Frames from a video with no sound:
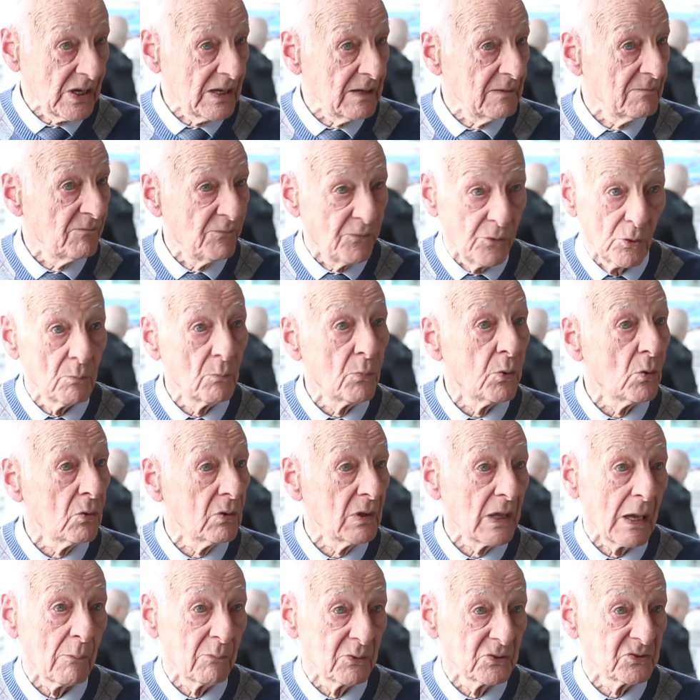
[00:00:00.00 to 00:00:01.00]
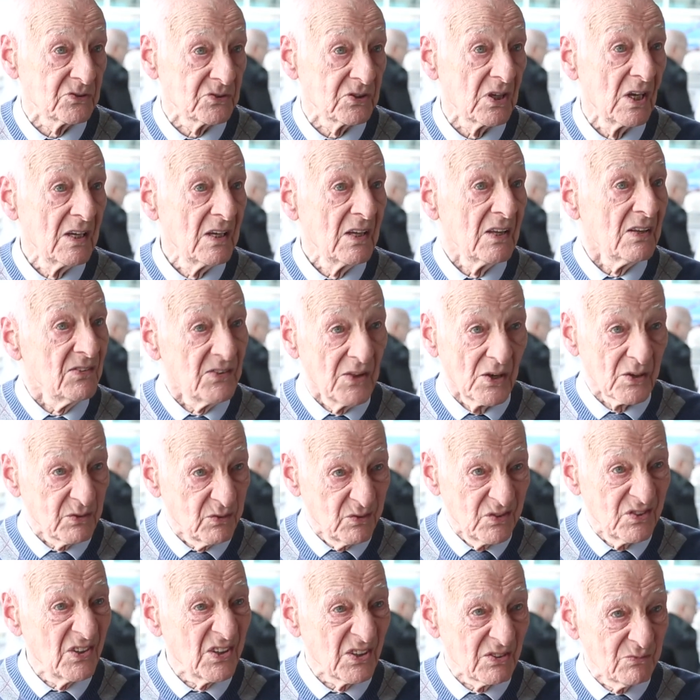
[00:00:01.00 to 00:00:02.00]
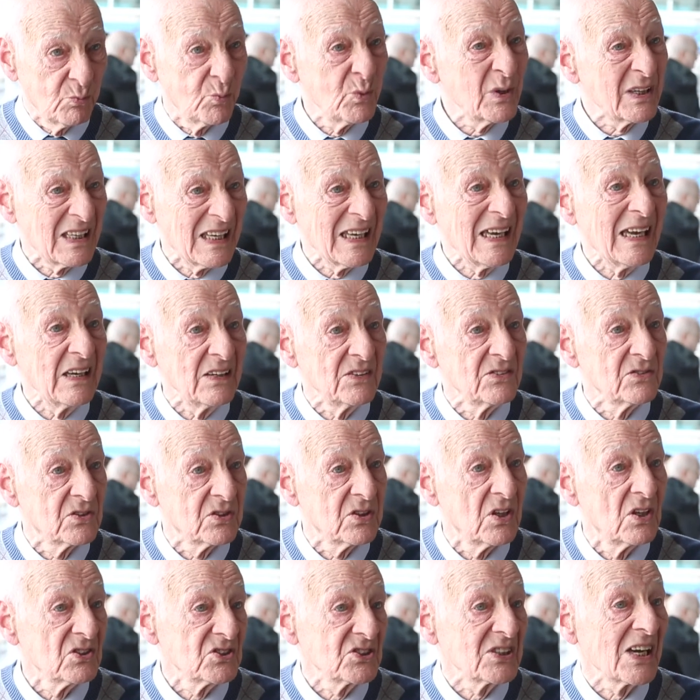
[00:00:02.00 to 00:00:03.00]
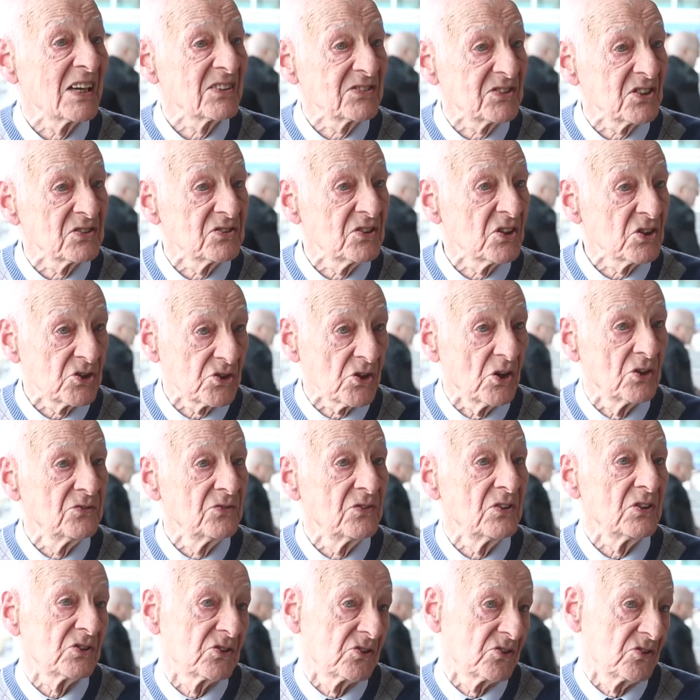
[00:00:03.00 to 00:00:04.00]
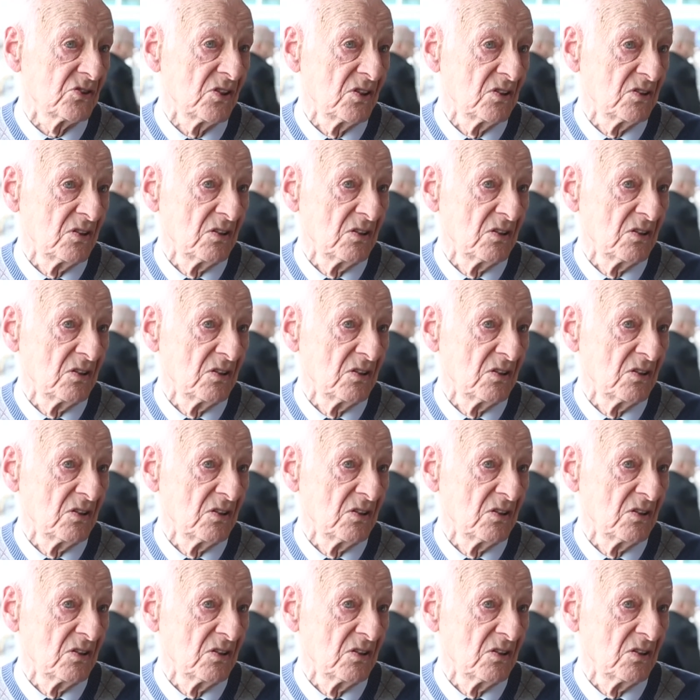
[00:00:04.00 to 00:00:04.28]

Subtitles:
right, football. That was their weekend, Saturday, Sundays.